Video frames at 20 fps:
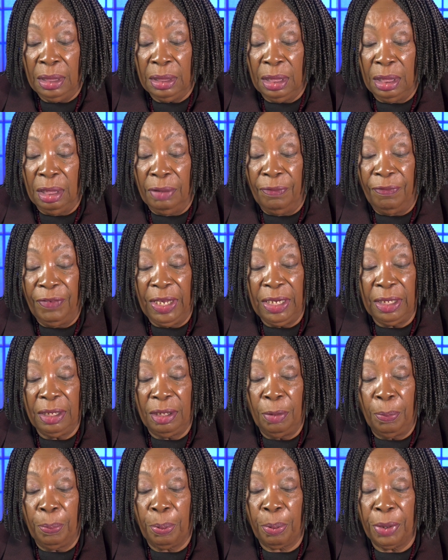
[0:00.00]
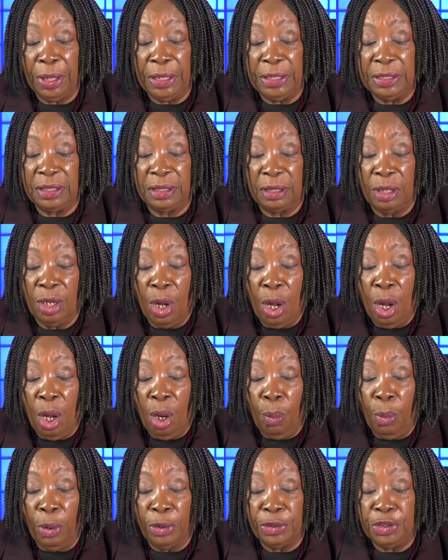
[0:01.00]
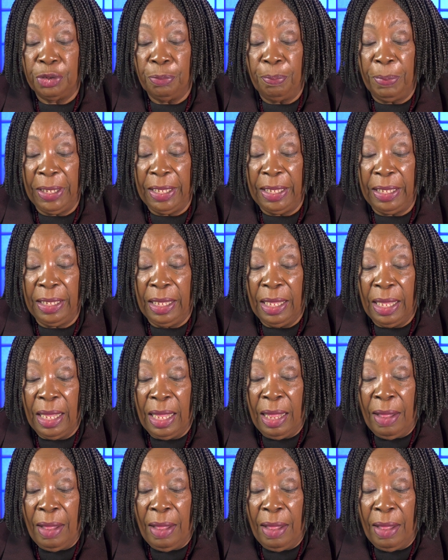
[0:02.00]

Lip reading: The Levitical priests were to be